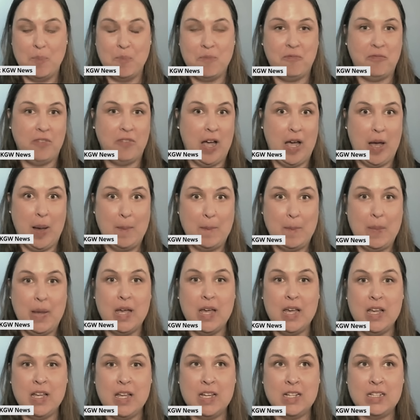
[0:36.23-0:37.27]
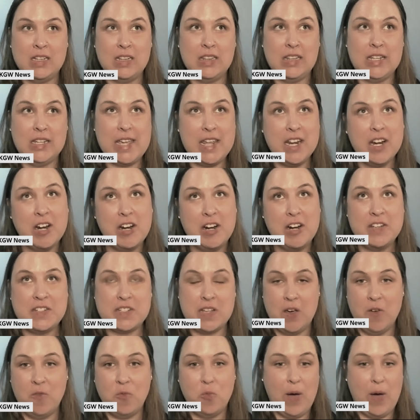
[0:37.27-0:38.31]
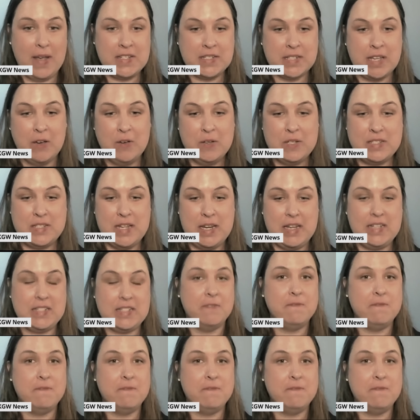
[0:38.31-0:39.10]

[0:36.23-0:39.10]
from leaders of West Coast cities,